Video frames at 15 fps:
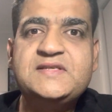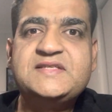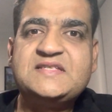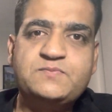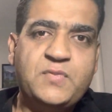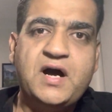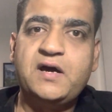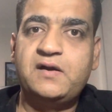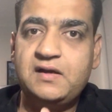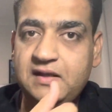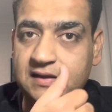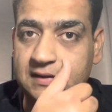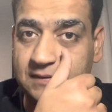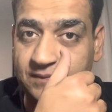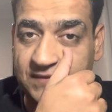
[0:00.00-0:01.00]

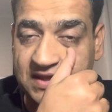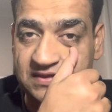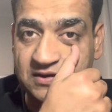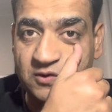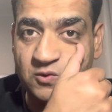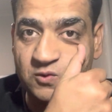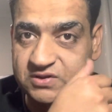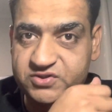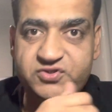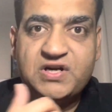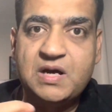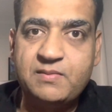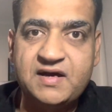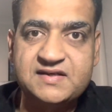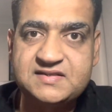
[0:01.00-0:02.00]
spiraling and the whole
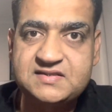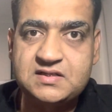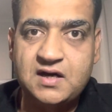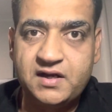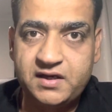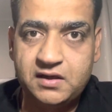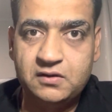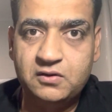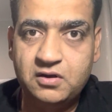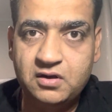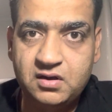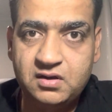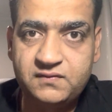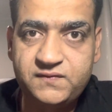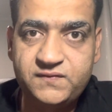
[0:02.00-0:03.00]
drama started
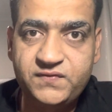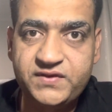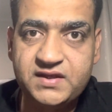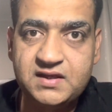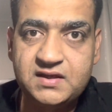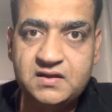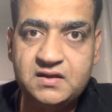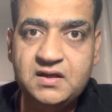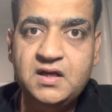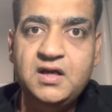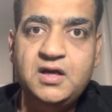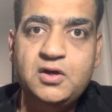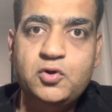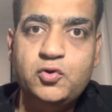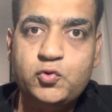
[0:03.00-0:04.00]
of the
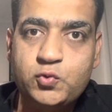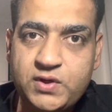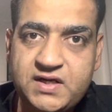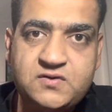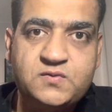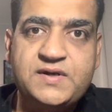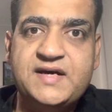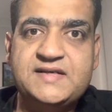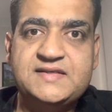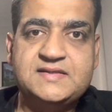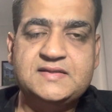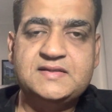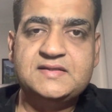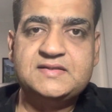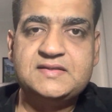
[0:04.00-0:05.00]
rate
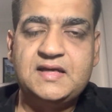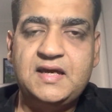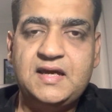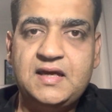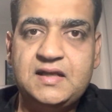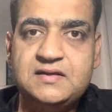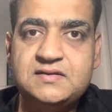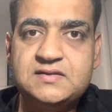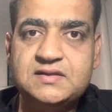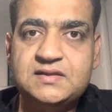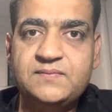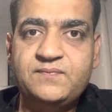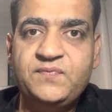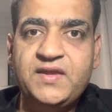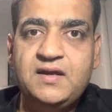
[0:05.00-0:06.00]
rises, and
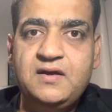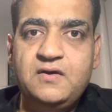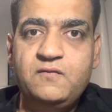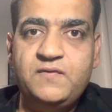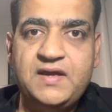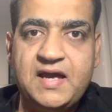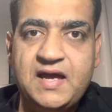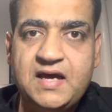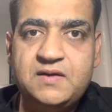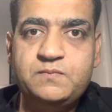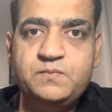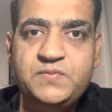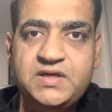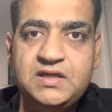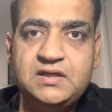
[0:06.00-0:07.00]
we
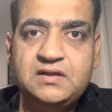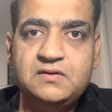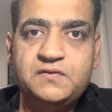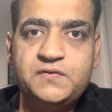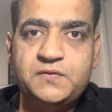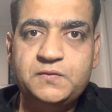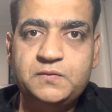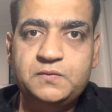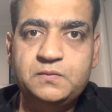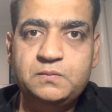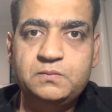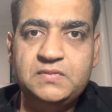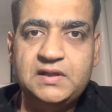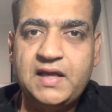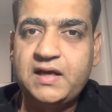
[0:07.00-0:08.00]
had been
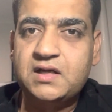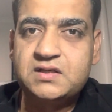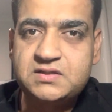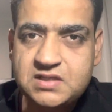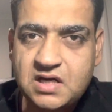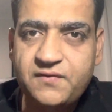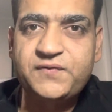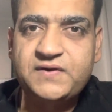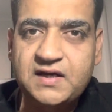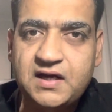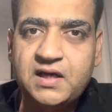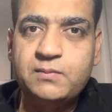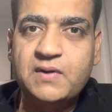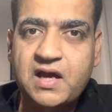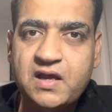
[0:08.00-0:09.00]
through like a tough
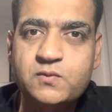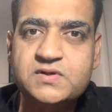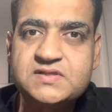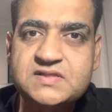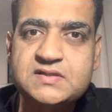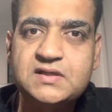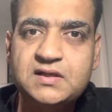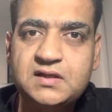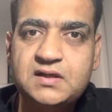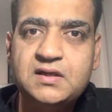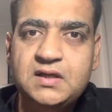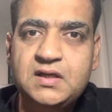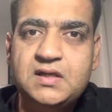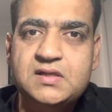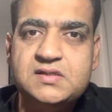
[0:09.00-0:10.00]
time, I would say.
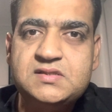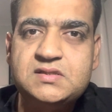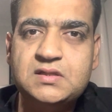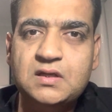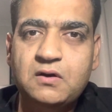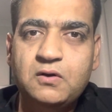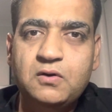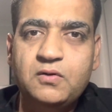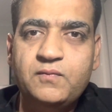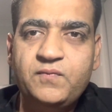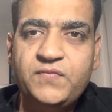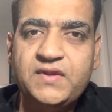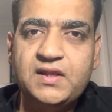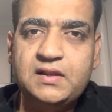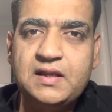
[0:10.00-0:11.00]

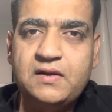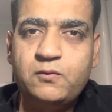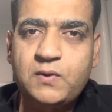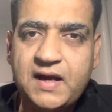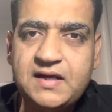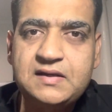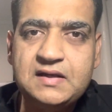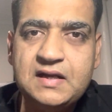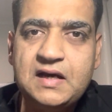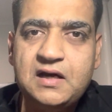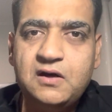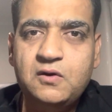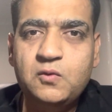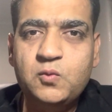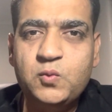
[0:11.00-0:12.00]
So right
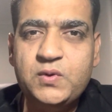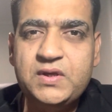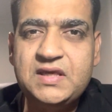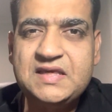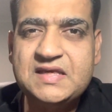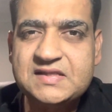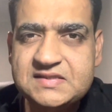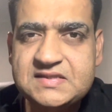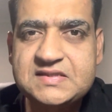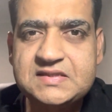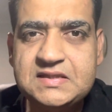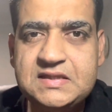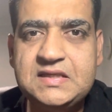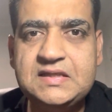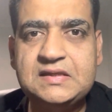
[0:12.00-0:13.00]
now we can
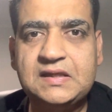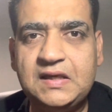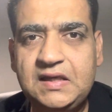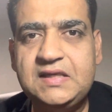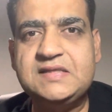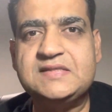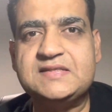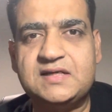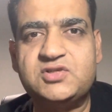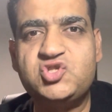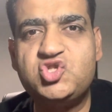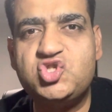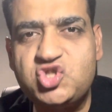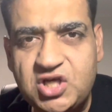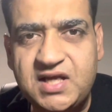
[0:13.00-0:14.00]
see things are
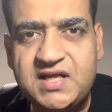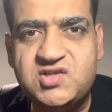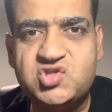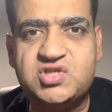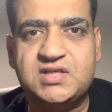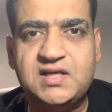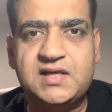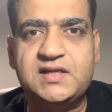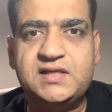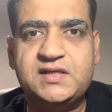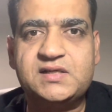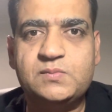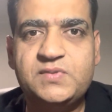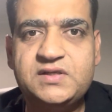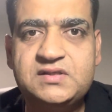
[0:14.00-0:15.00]
changing a
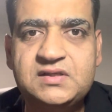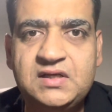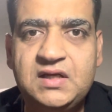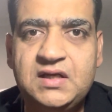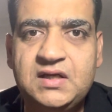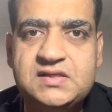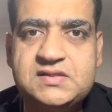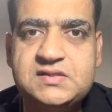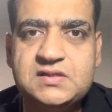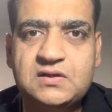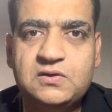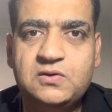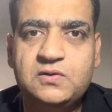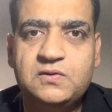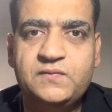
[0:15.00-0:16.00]
little bit.
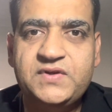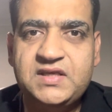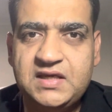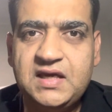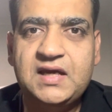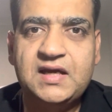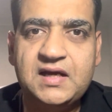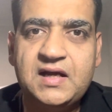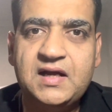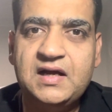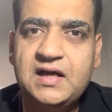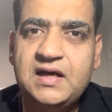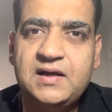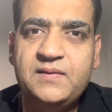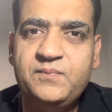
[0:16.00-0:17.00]
So yeah,
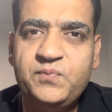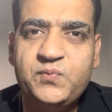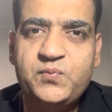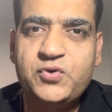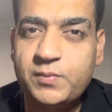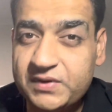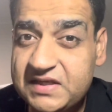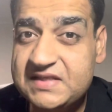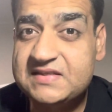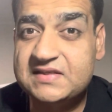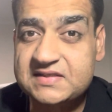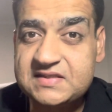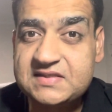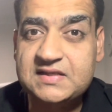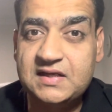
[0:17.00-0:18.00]
properties
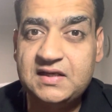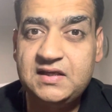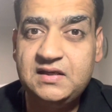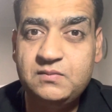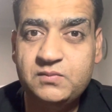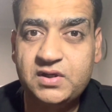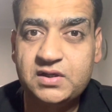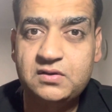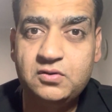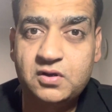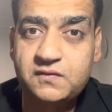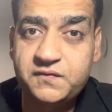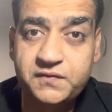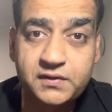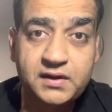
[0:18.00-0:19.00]
are selling, but
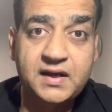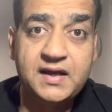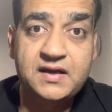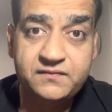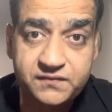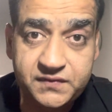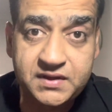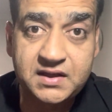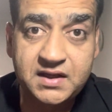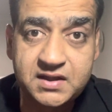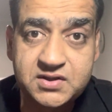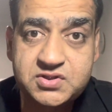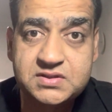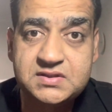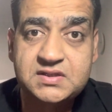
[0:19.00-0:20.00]
not for every
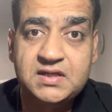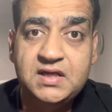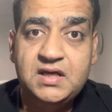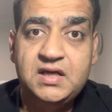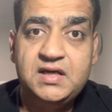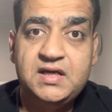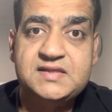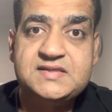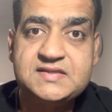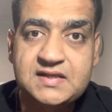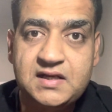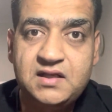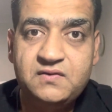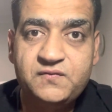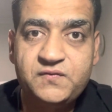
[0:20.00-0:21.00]
agent. It's
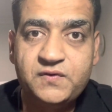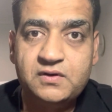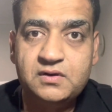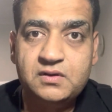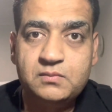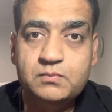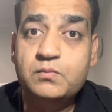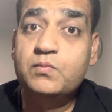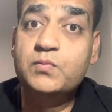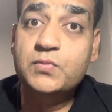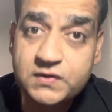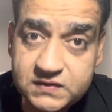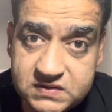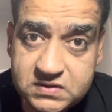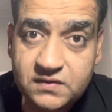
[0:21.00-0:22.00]
selling for
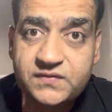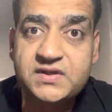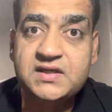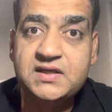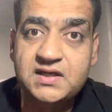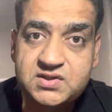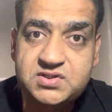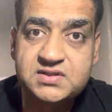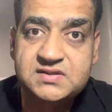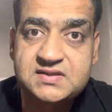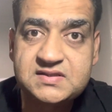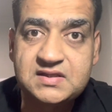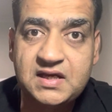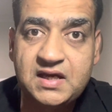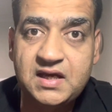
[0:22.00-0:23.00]
most of the
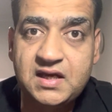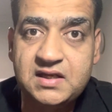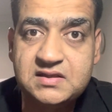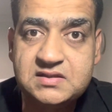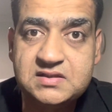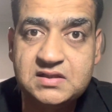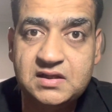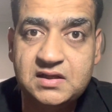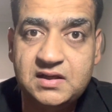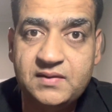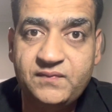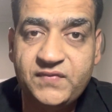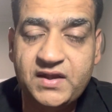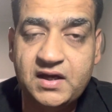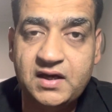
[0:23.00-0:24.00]
agents, and
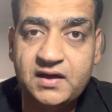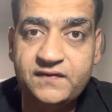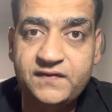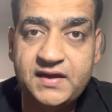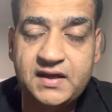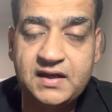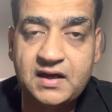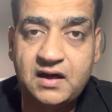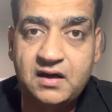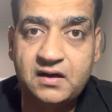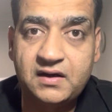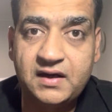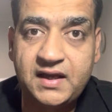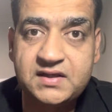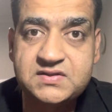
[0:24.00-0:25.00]
they
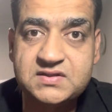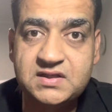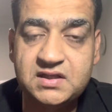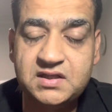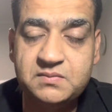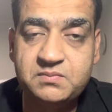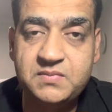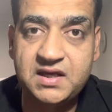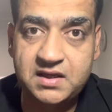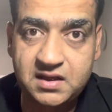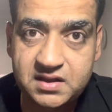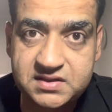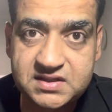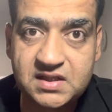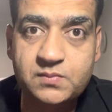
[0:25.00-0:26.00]
are actually making
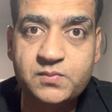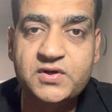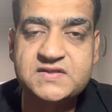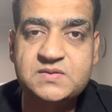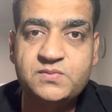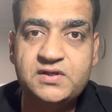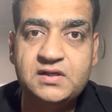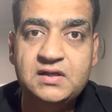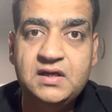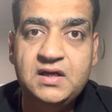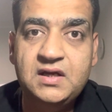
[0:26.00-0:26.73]
a deal possible.